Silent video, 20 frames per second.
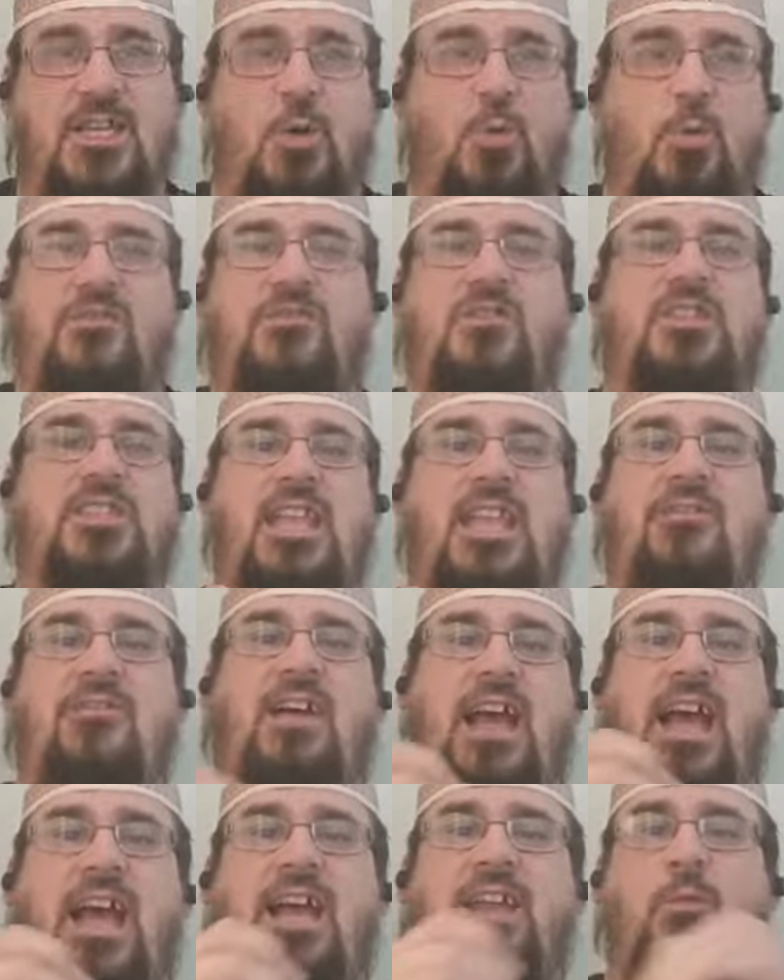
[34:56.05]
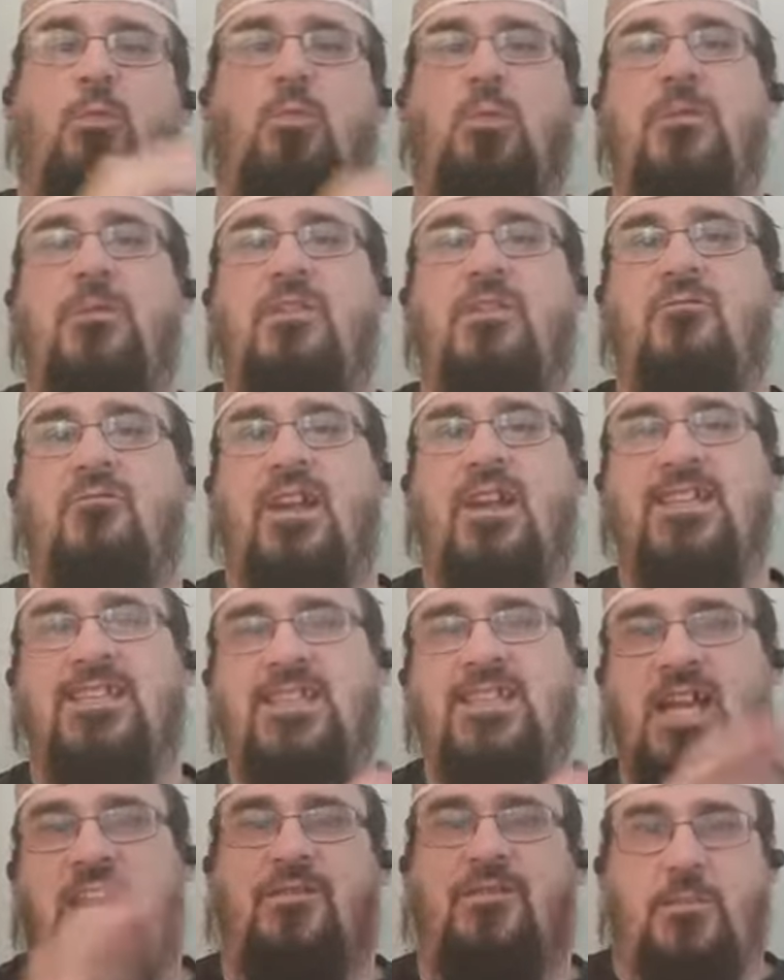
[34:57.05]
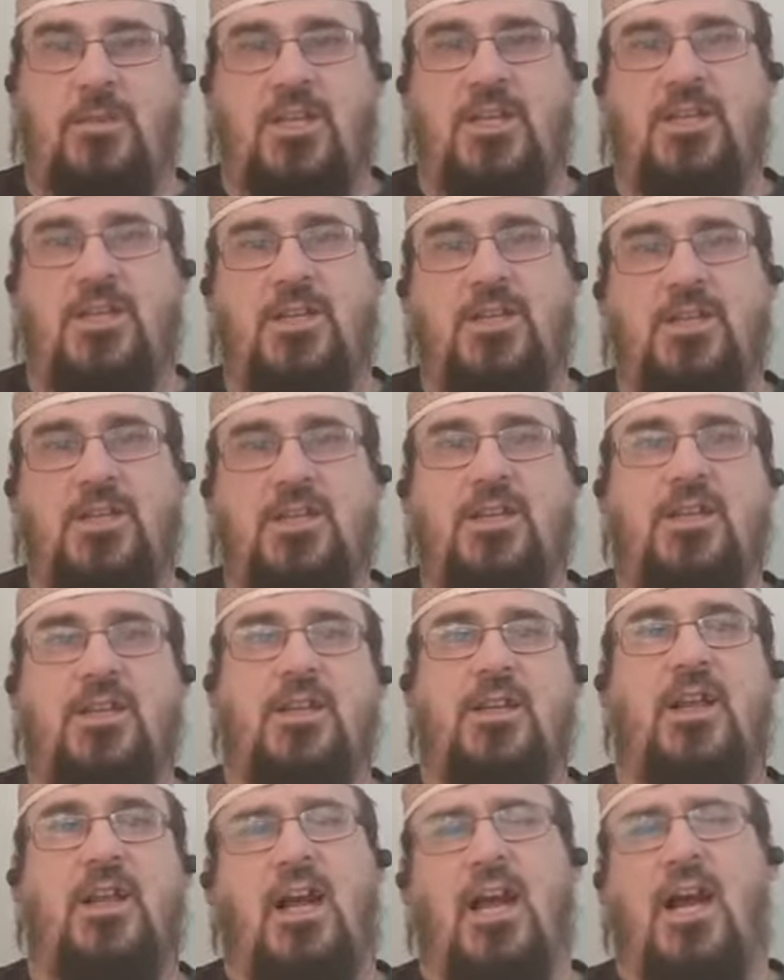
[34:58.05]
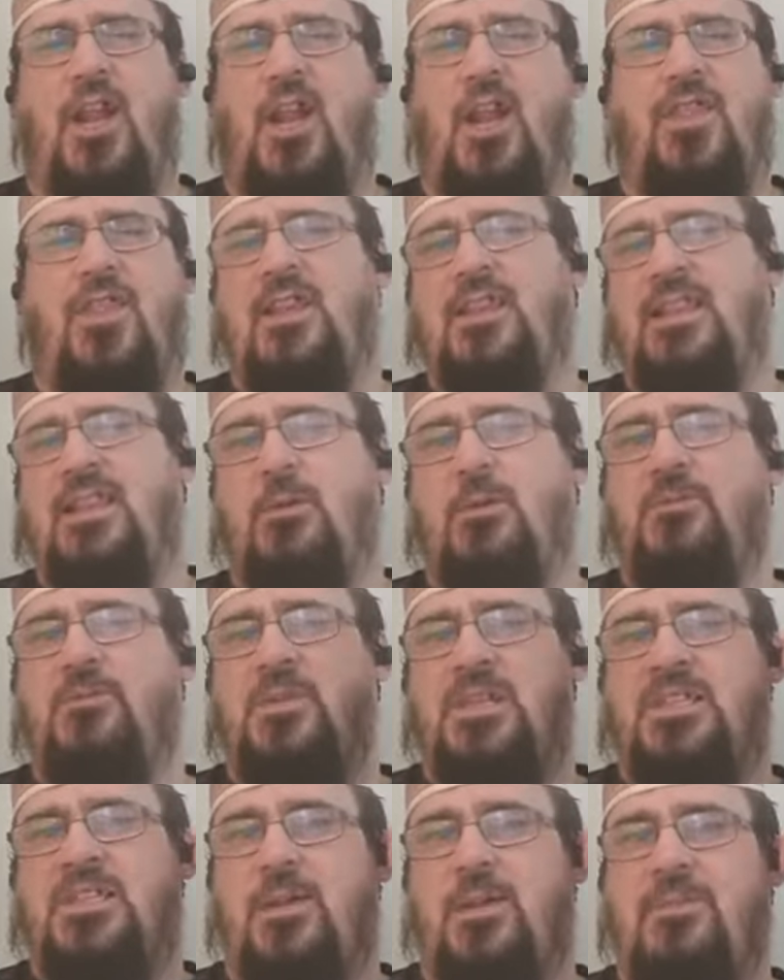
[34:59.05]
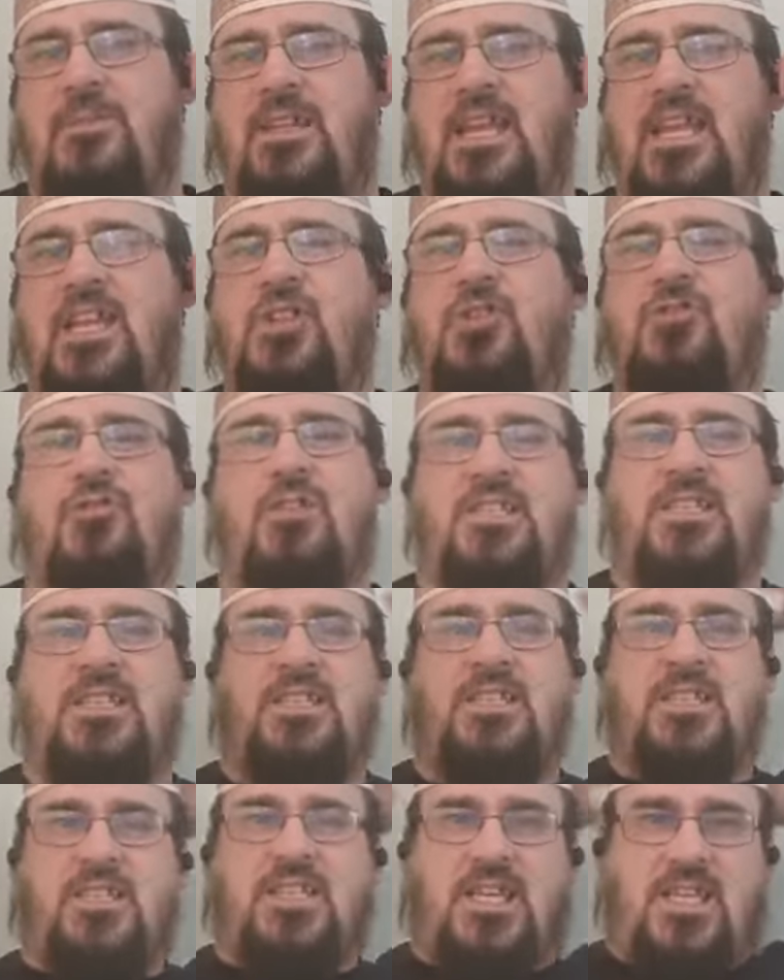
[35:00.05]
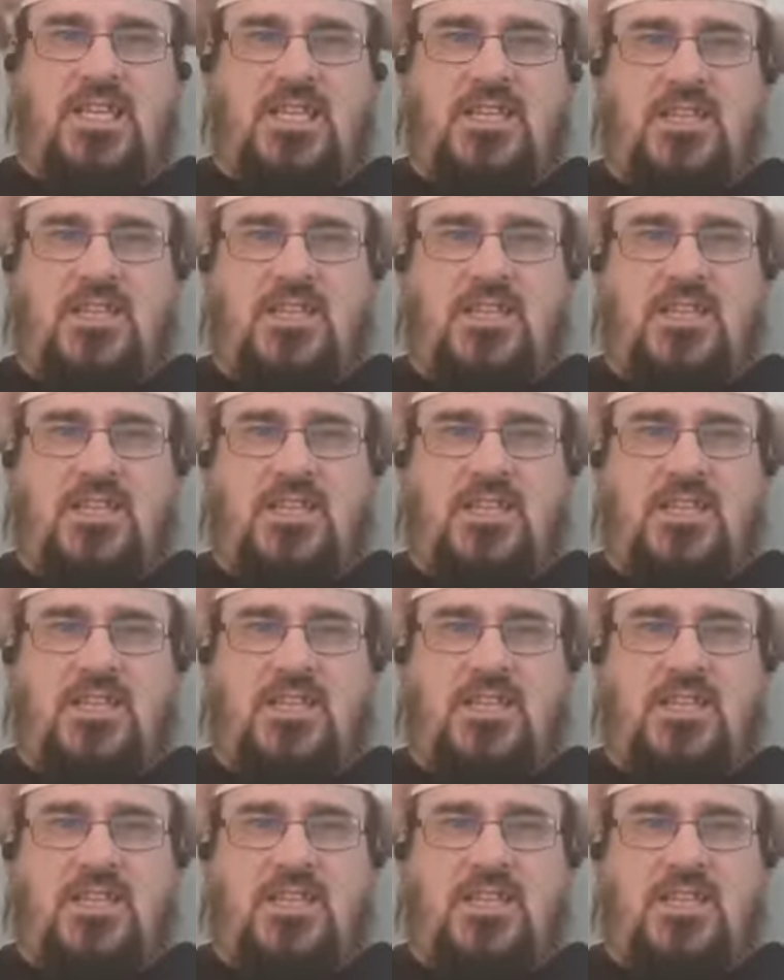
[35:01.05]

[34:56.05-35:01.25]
We've just never had a women-run government, and I think that would be something interesting to see.